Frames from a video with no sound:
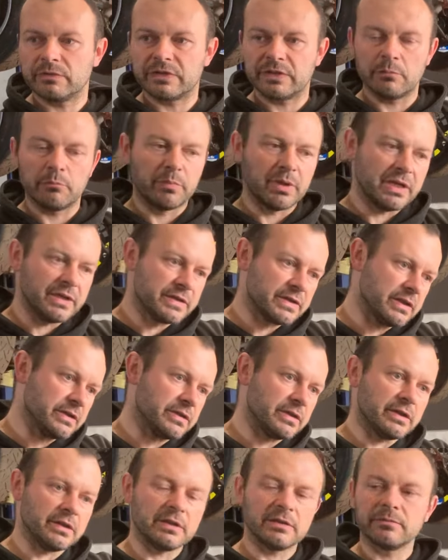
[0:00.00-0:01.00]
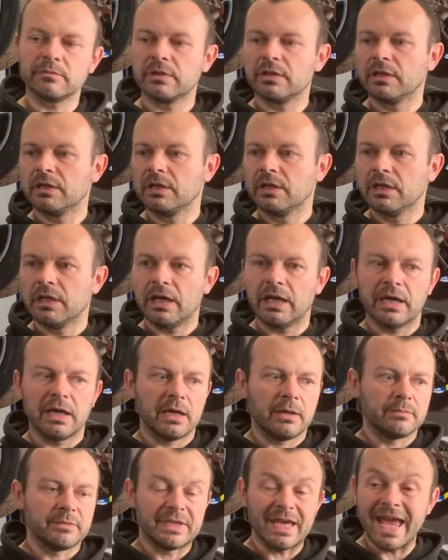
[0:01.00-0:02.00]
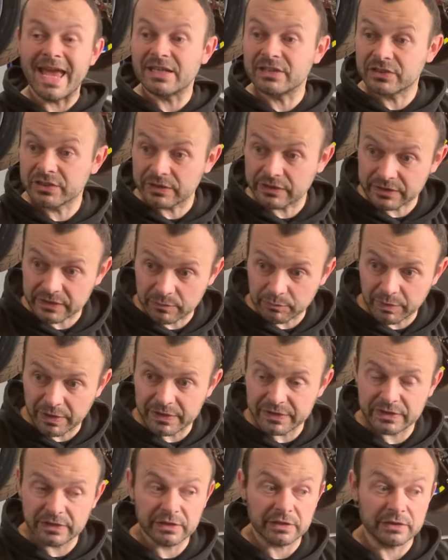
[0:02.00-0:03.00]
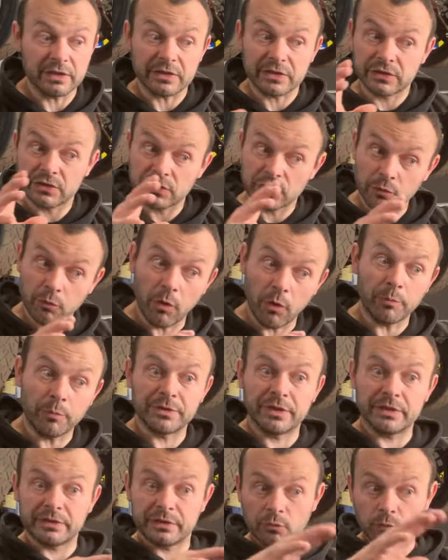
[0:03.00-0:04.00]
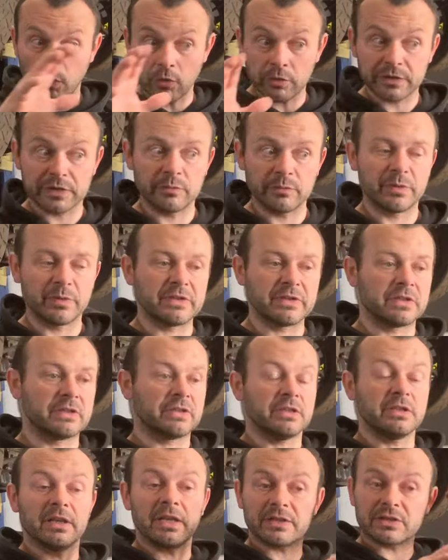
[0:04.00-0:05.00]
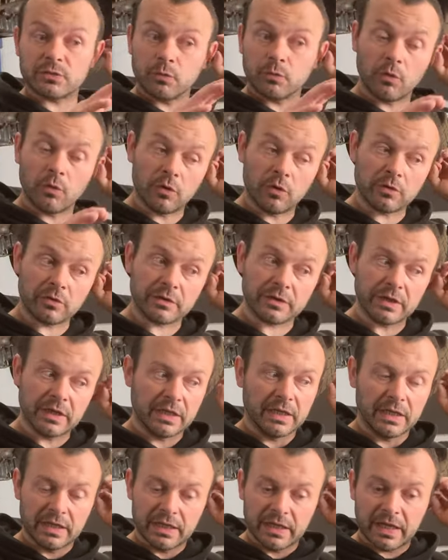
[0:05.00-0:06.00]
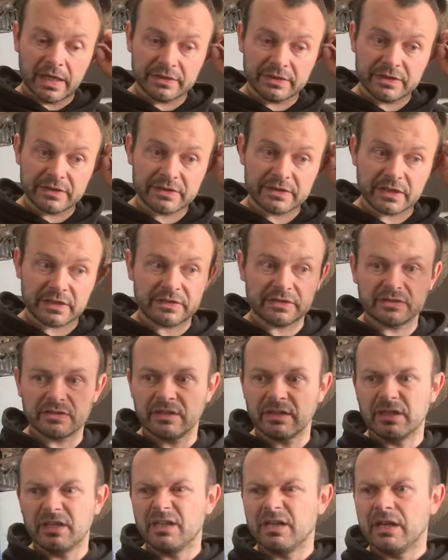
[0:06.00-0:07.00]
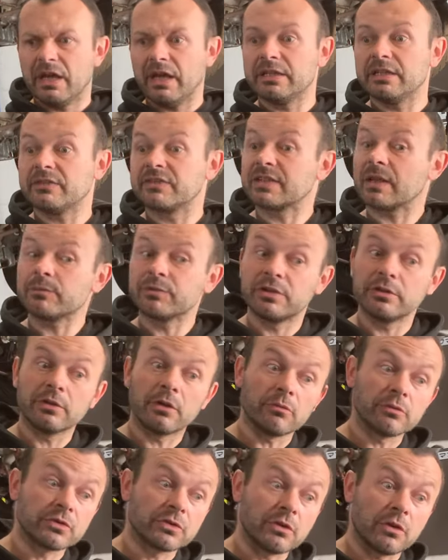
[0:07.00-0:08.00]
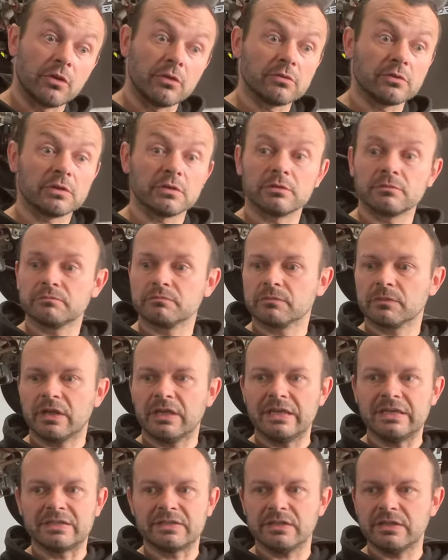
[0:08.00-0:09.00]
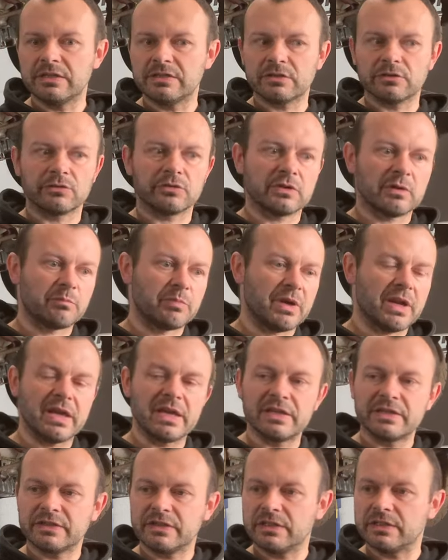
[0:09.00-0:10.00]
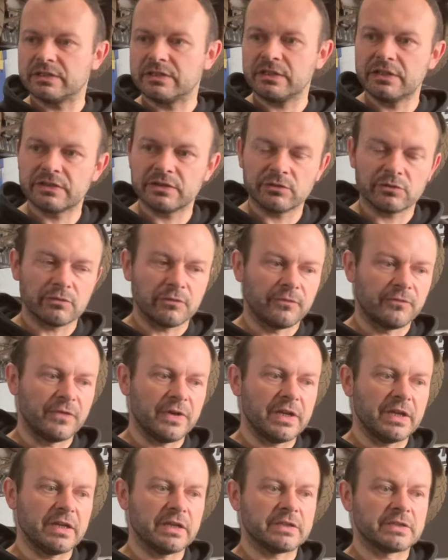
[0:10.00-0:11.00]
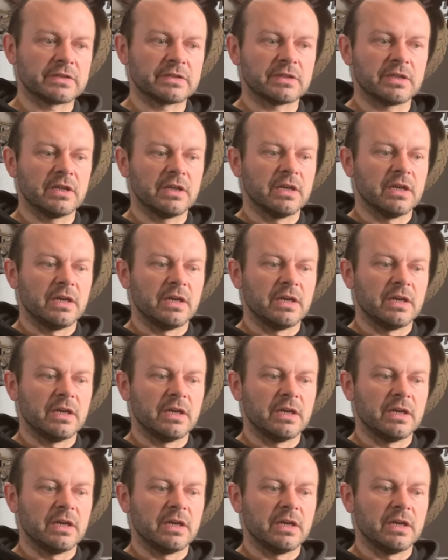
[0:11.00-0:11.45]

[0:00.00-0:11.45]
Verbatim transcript: Simplicity, um, the engine simplicity, the swap, the, the walk simplicity, less walk, and it's just and if something goes wrong, it's easy to replace, it's easy to fix.